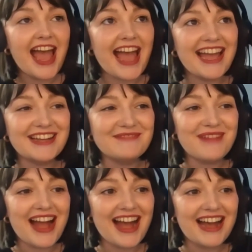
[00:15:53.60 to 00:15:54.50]
Mm-hmm.
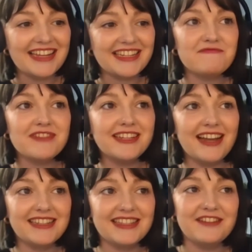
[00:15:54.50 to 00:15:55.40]
And I
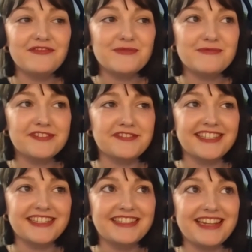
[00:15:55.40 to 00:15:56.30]
realized that film was
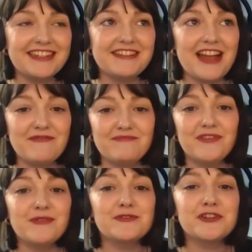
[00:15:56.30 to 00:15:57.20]
really,
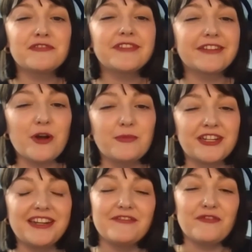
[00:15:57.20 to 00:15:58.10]
there was no career option
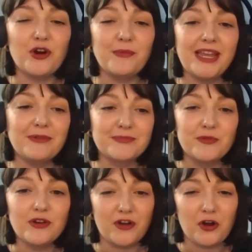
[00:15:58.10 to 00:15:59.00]
in it for me. It was
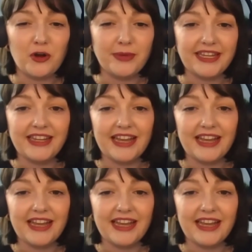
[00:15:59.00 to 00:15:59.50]
more of a hobby.